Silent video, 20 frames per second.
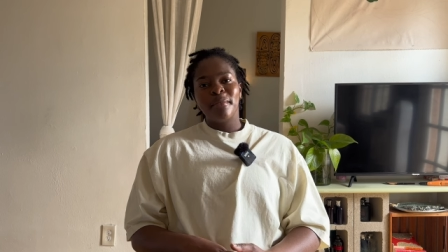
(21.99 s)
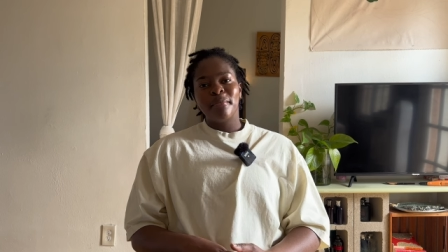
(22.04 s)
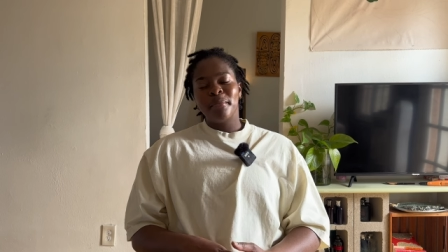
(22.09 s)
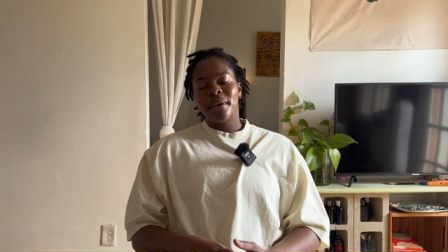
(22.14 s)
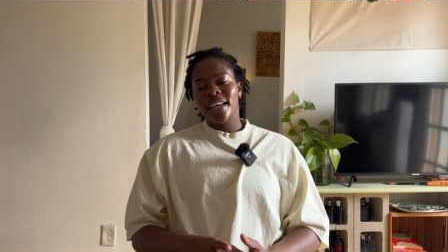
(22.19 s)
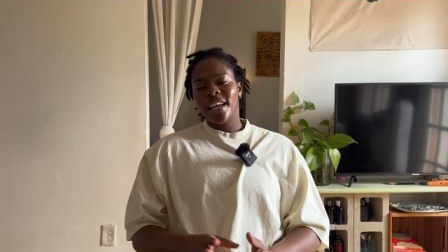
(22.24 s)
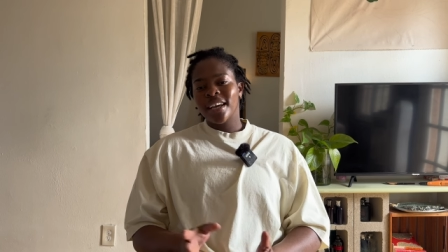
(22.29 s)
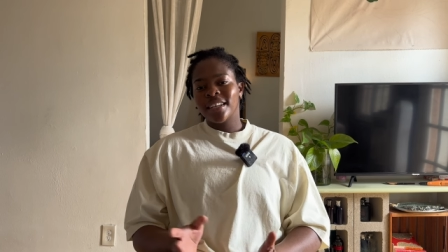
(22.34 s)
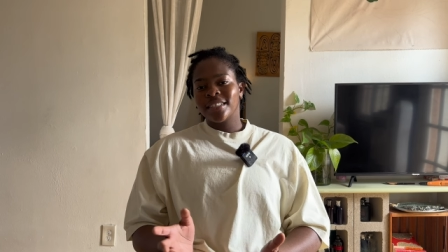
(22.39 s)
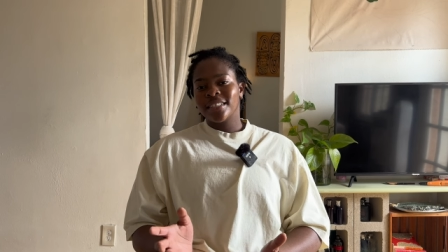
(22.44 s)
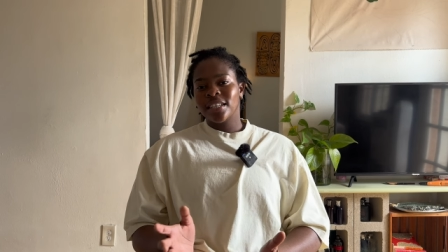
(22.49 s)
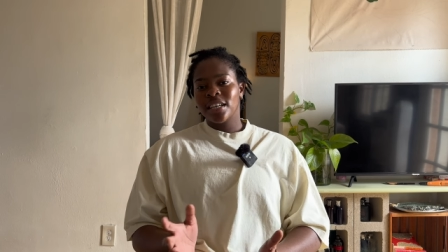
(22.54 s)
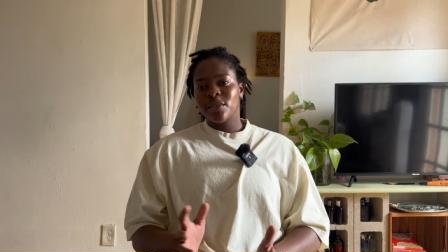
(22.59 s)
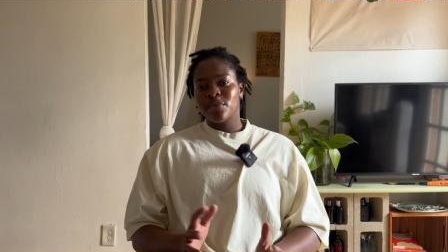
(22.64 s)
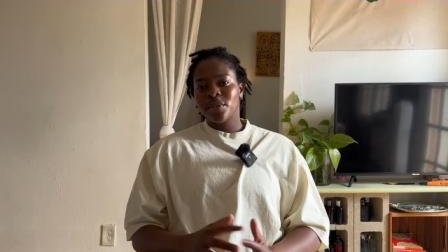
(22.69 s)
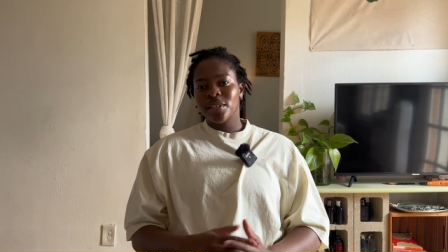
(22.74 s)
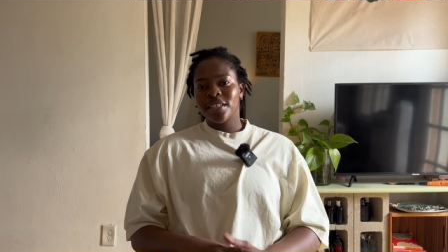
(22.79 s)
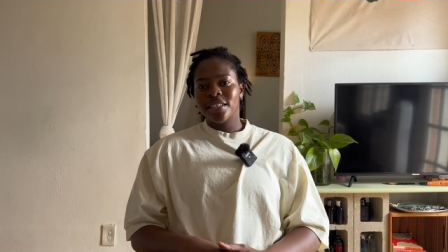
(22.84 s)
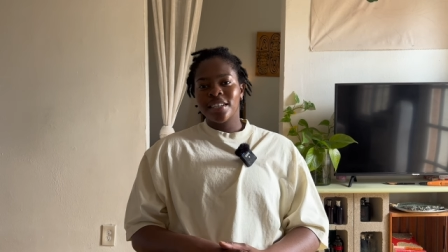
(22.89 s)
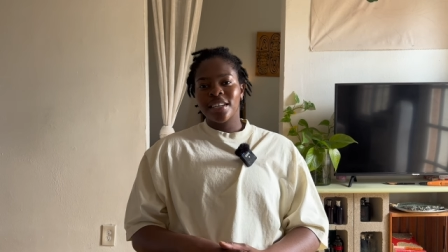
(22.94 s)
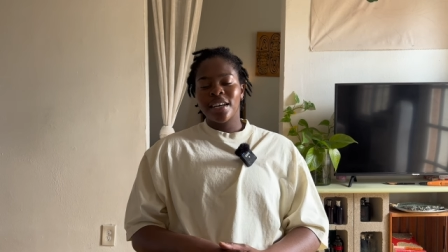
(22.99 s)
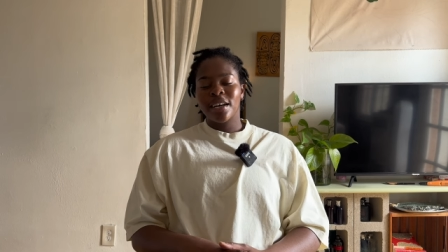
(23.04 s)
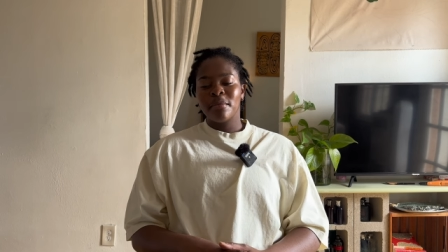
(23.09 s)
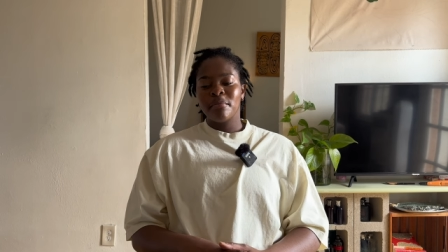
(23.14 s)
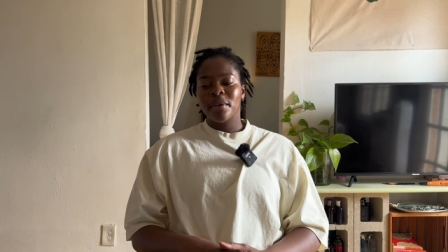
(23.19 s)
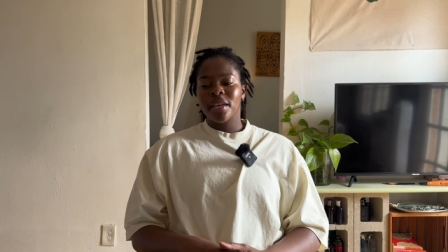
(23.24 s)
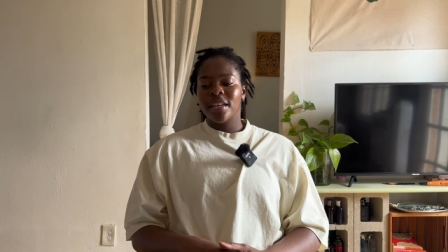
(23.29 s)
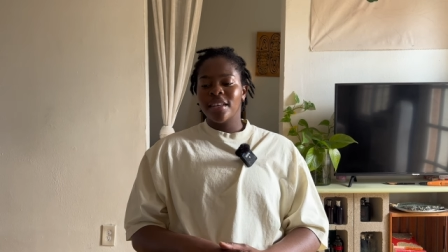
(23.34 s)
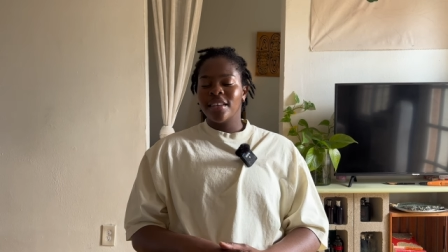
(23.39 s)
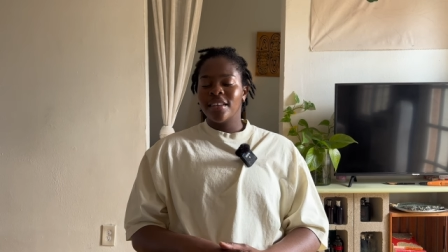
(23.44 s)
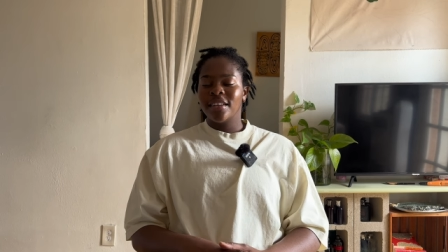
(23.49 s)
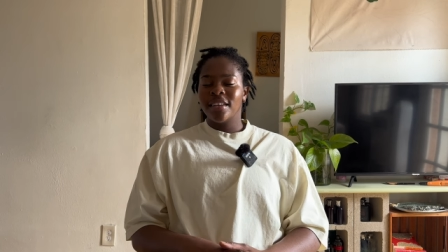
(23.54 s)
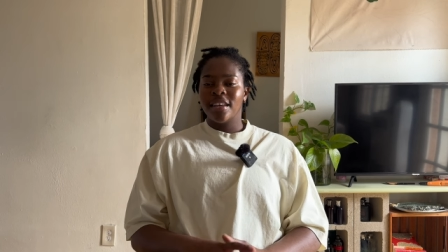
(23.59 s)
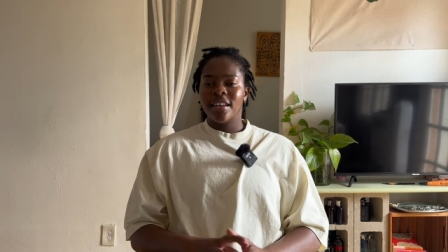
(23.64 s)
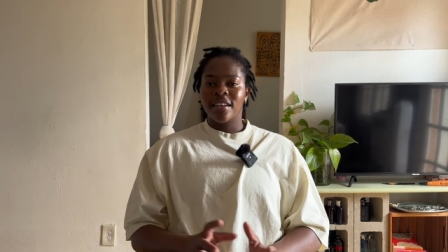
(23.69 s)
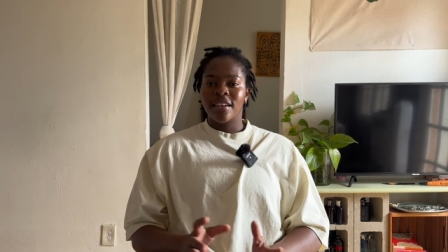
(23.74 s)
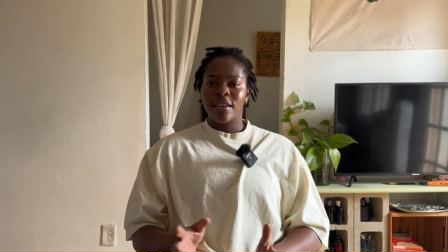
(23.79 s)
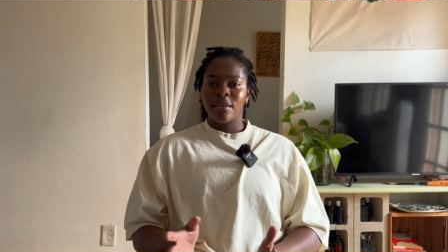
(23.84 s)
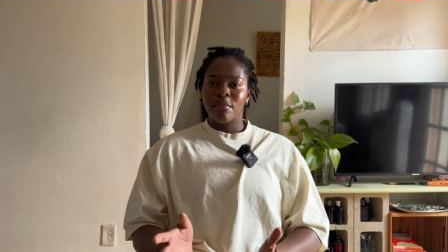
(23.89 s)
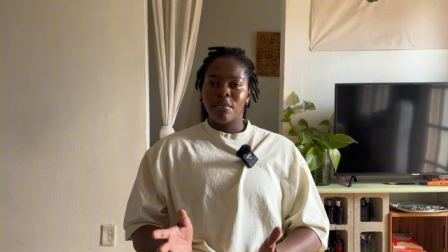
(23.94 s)
But yeah, today I wanted to come in
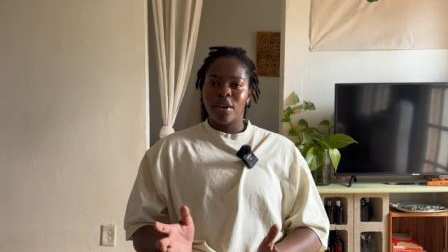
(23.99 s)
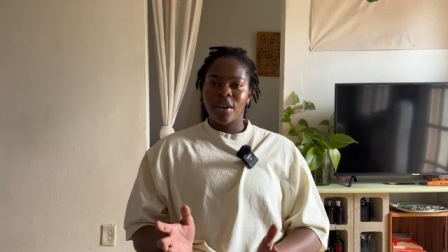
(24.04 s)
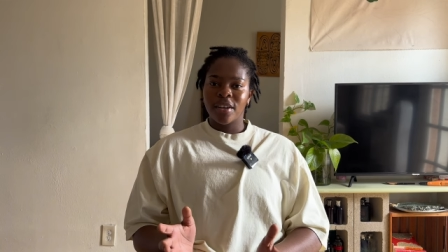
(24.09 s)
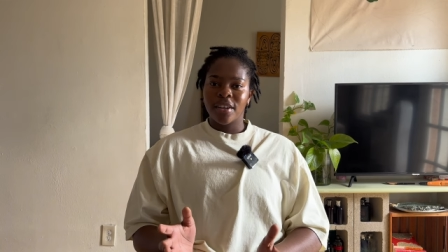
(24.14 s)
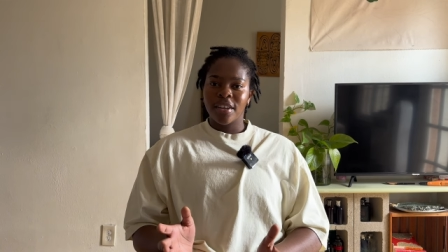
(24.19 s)
and come on